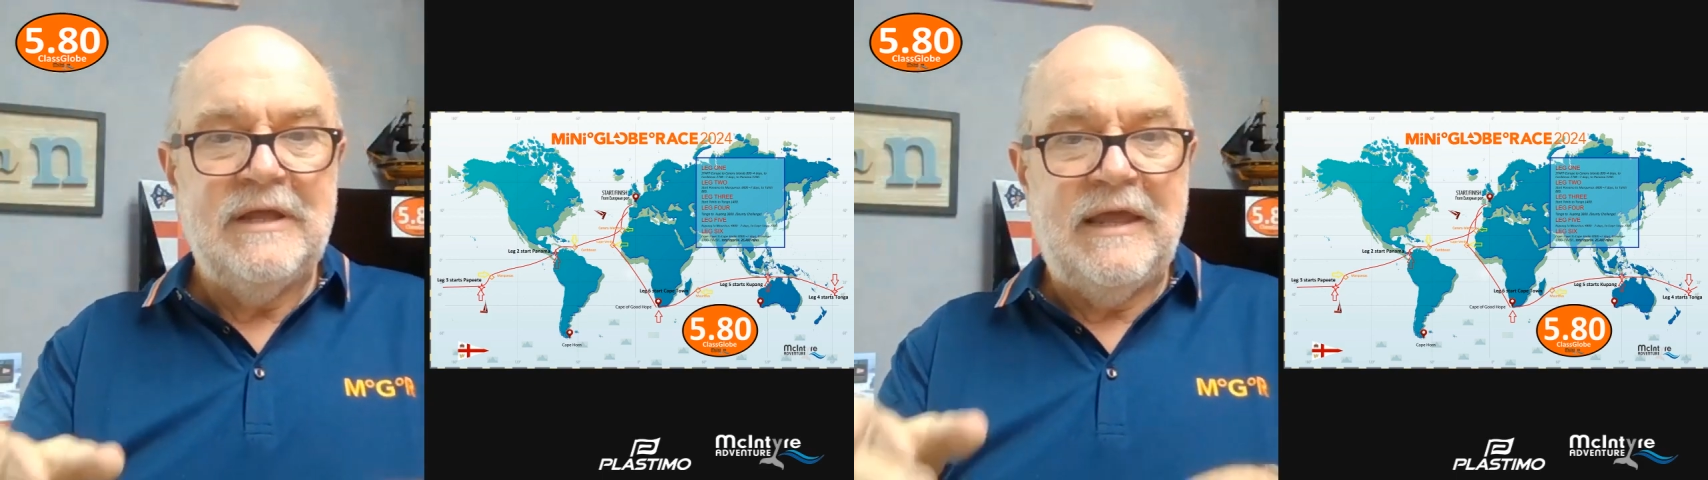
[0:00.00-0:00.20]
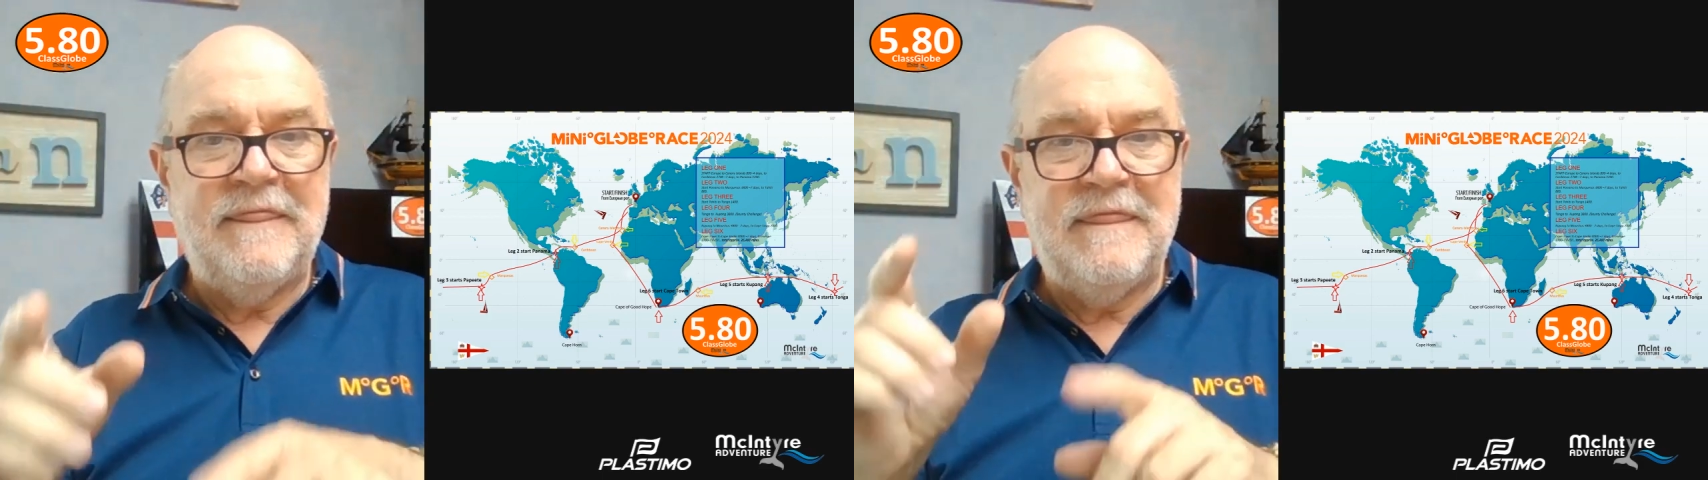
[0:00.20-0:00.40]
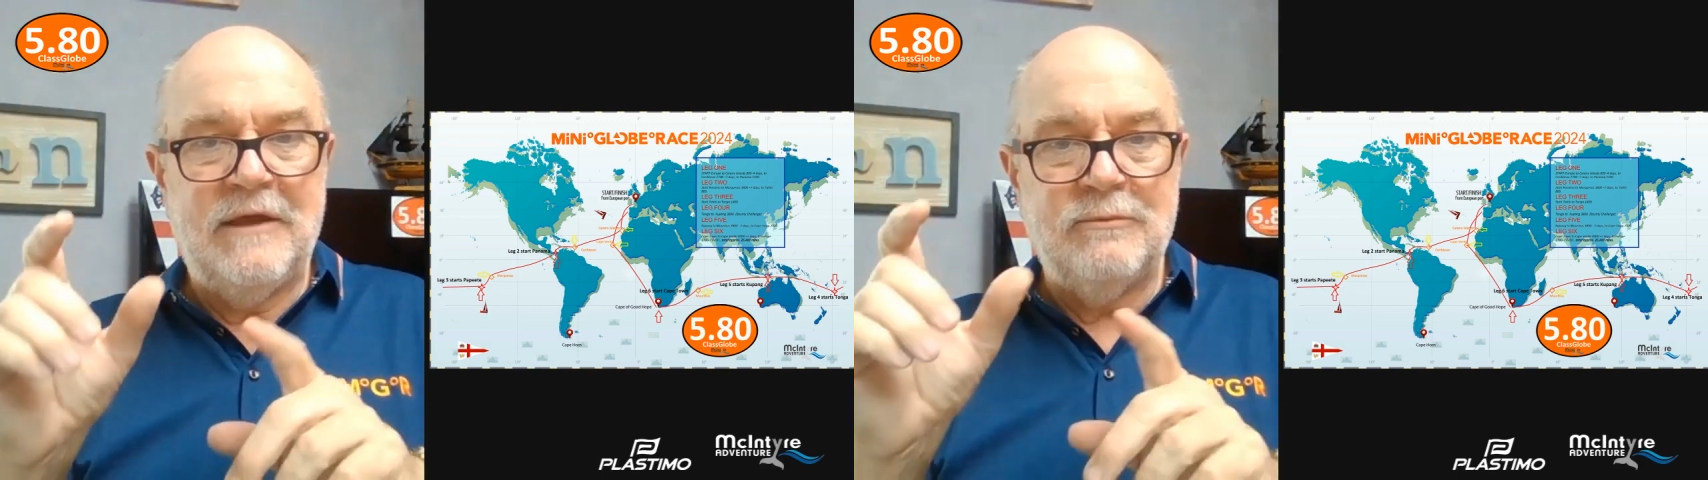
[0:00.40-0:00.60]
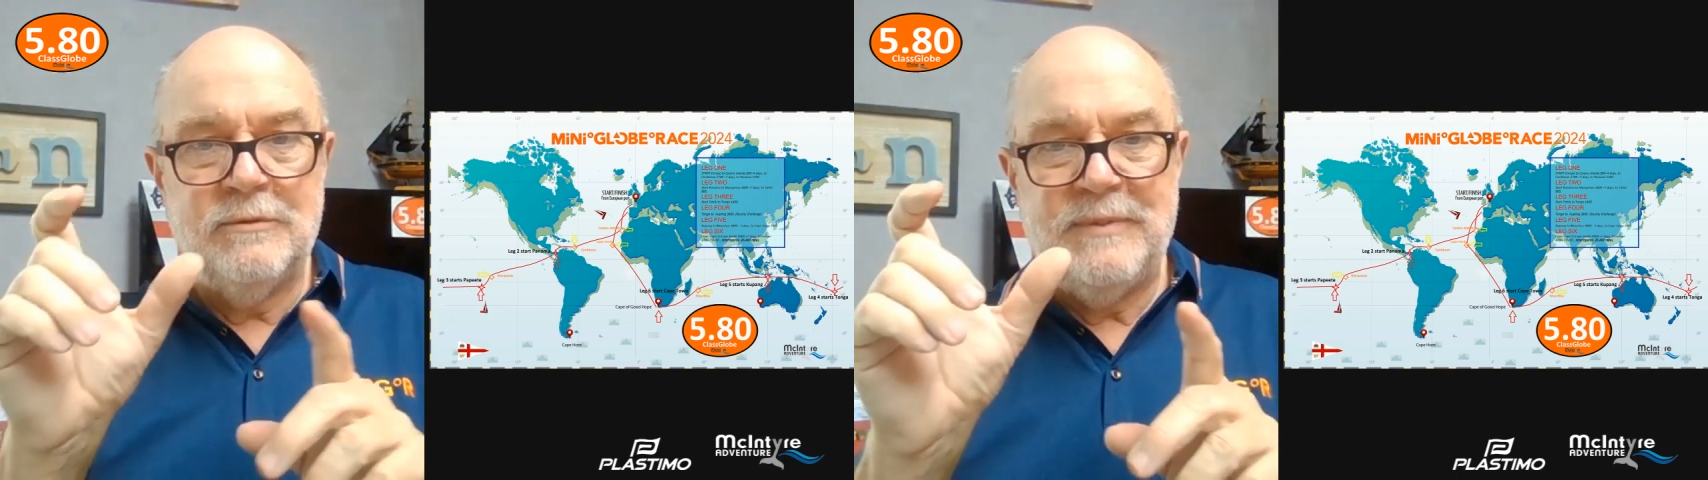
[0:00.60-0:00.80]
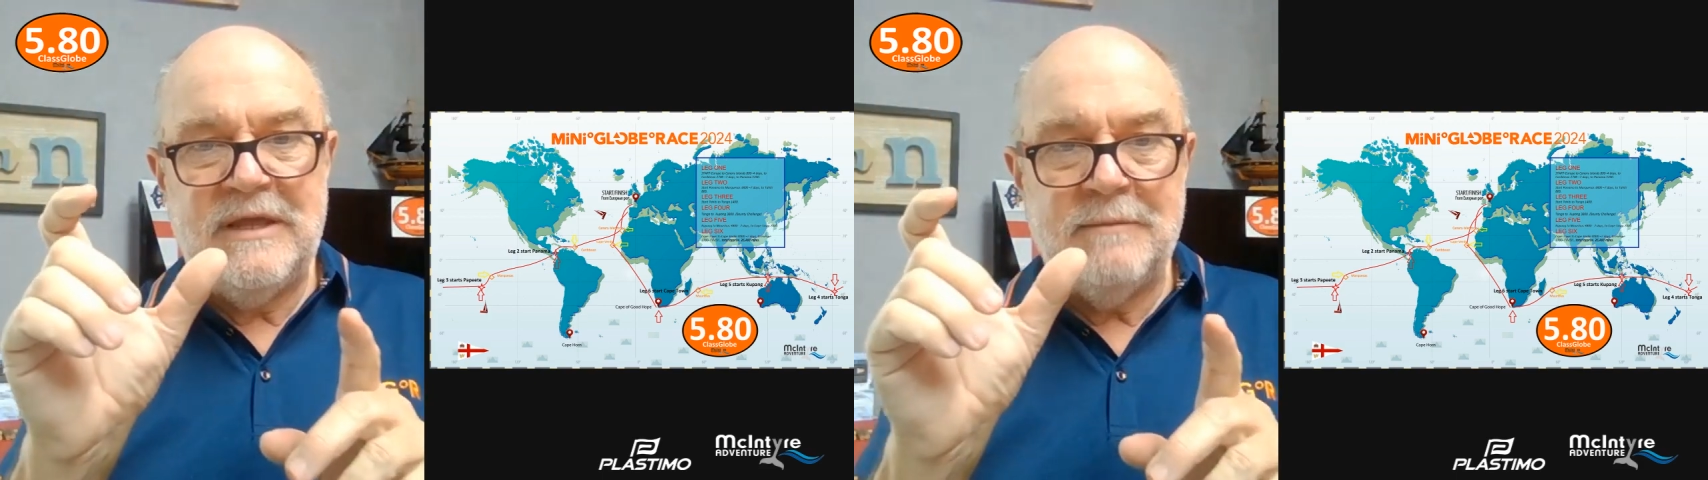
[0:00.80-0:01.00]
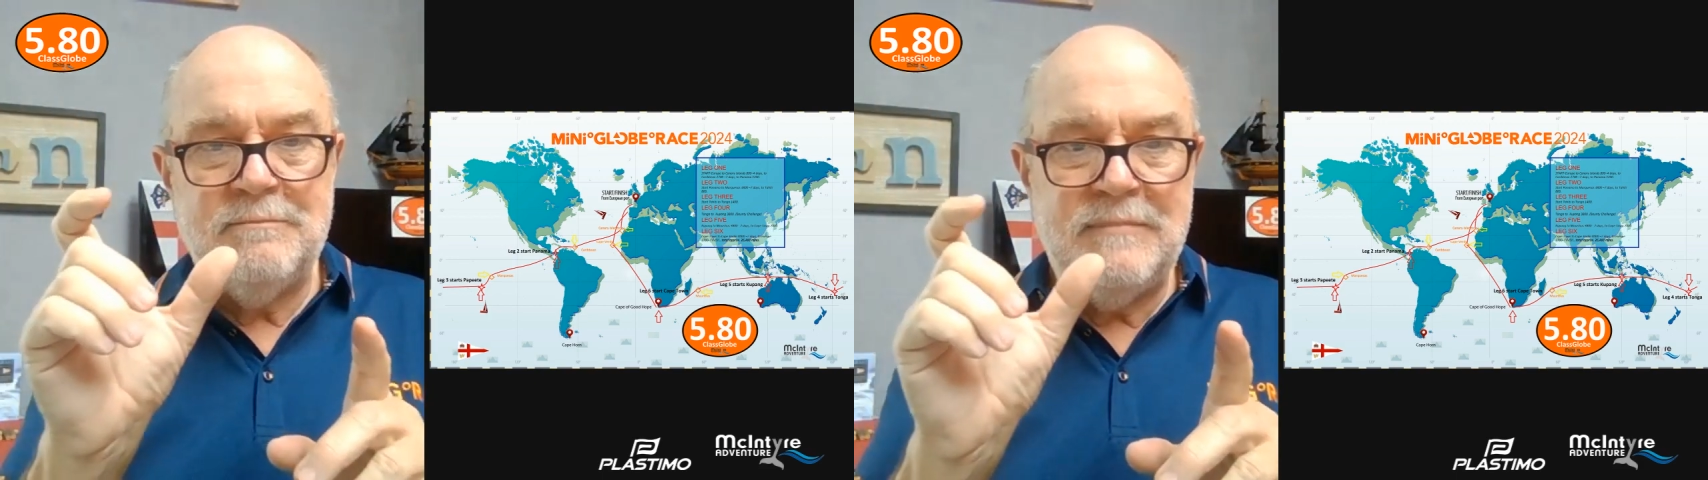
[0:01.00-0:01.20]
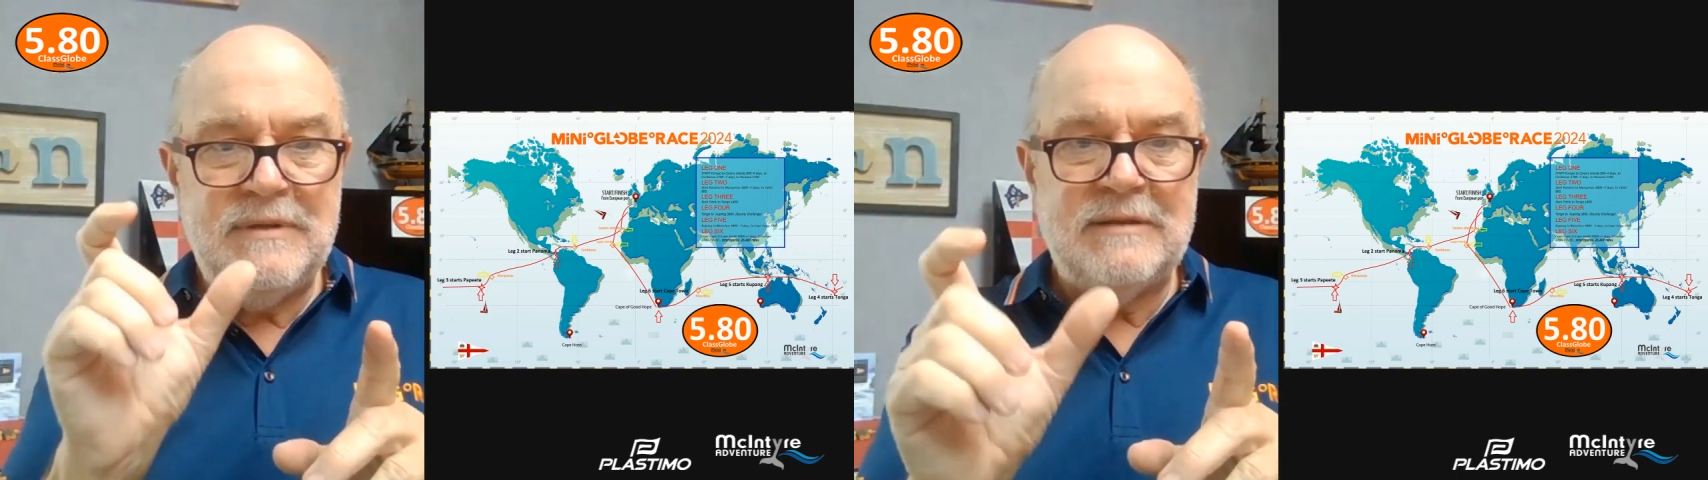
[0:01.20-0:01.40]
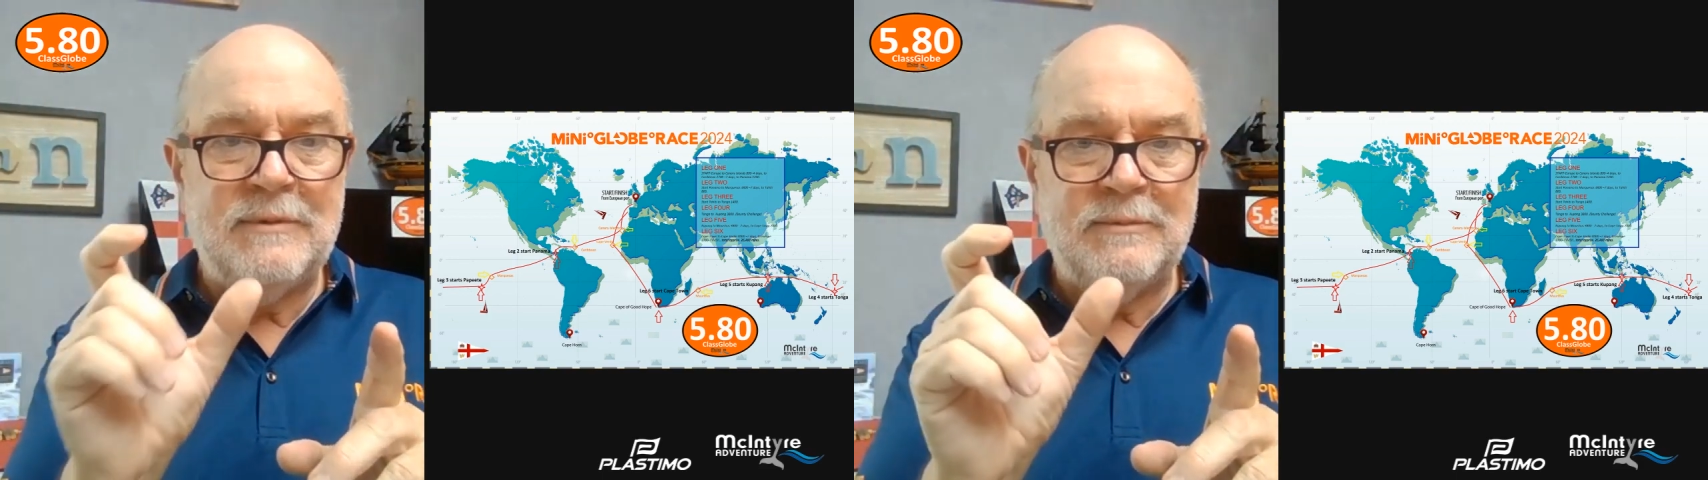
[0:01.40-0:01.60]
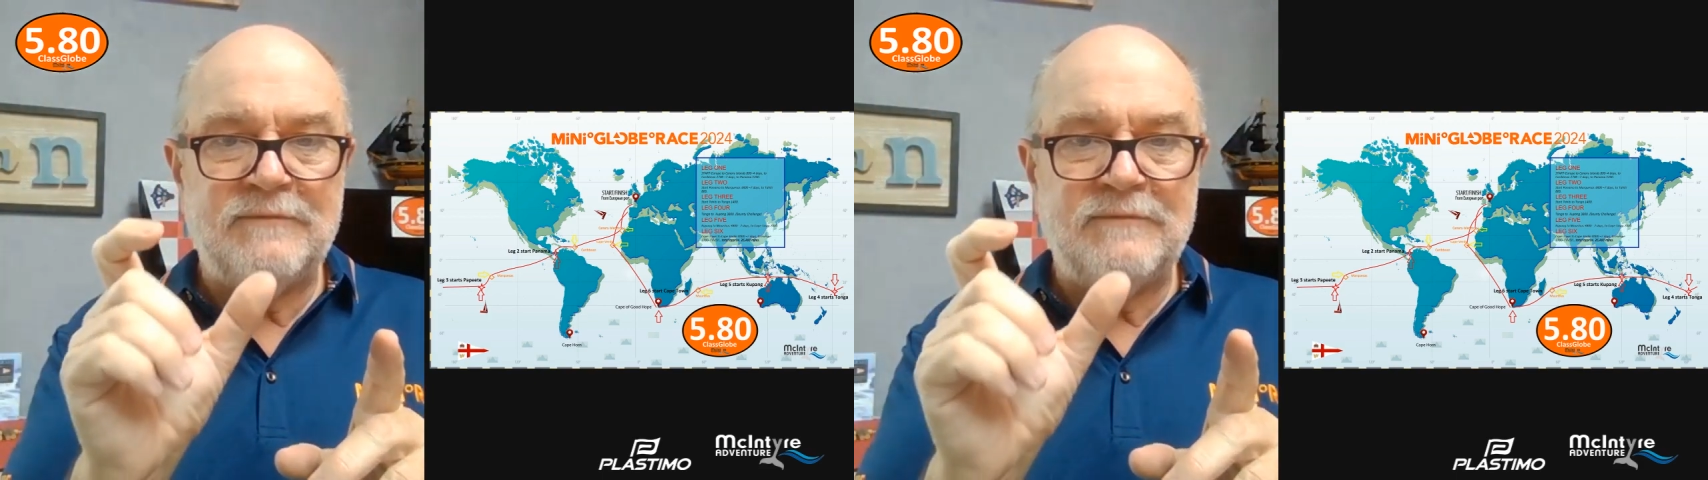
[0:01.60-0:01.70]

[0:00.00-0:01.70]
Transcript: and there will be a minimum